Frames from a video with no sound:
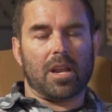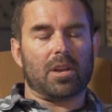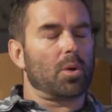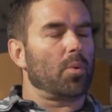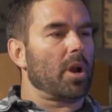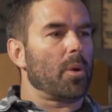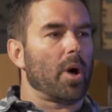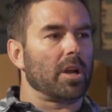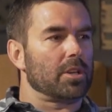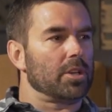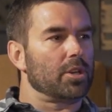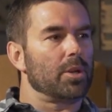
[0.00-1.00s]
didn't know what I
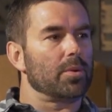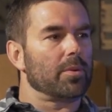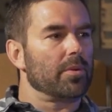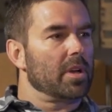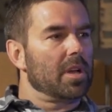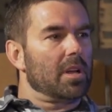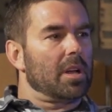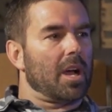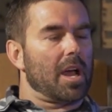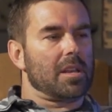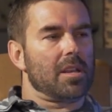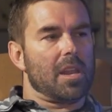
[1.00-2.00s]
wanted to do.
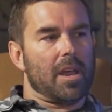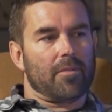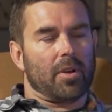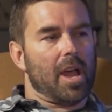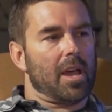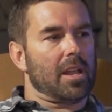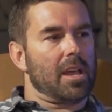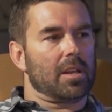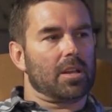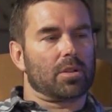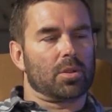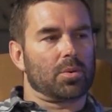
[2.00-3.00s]
I never had
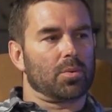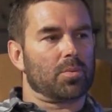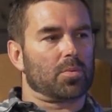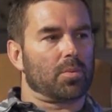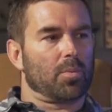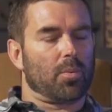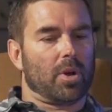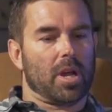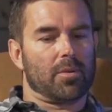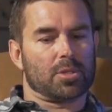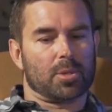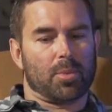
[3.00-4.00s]
any clue what
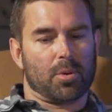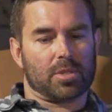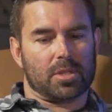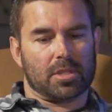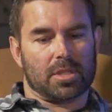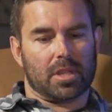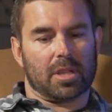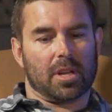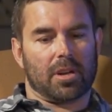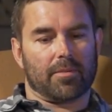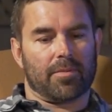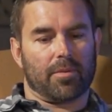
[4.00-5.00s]
I was supposed to sit
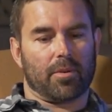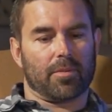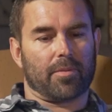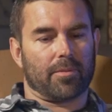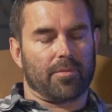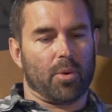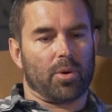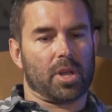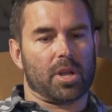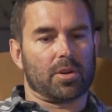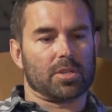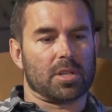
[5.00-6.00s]
there for 4
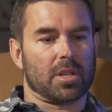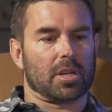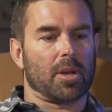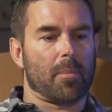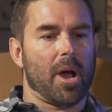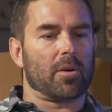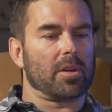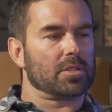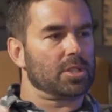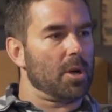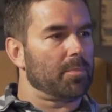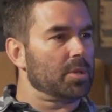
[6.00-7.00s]
years and then come out
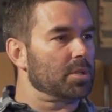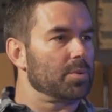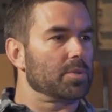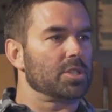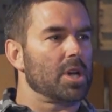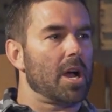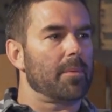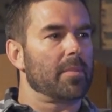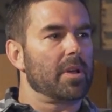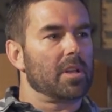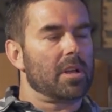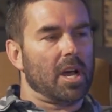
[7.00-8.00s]
and jump into a job.
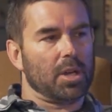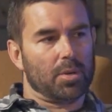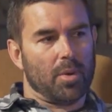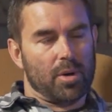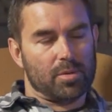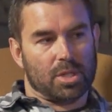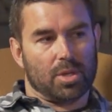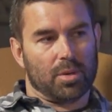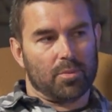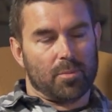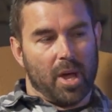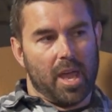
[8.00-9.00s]
I knew I was
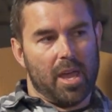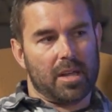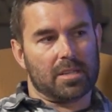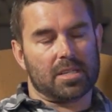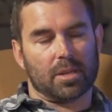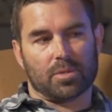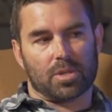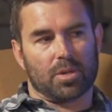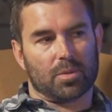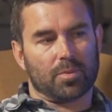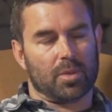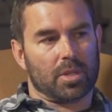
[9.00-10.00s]
good with my hands. I was
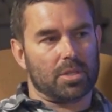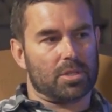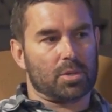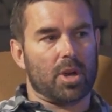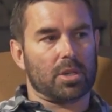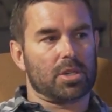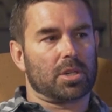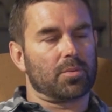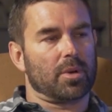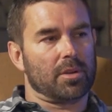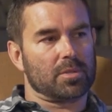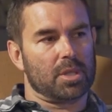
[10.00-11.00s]
good with construction,
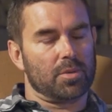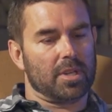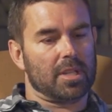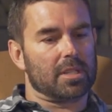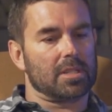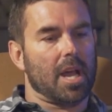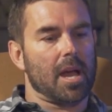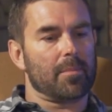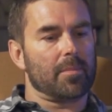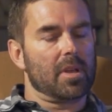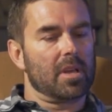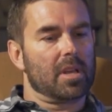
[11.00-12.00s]
what I was doing at the time.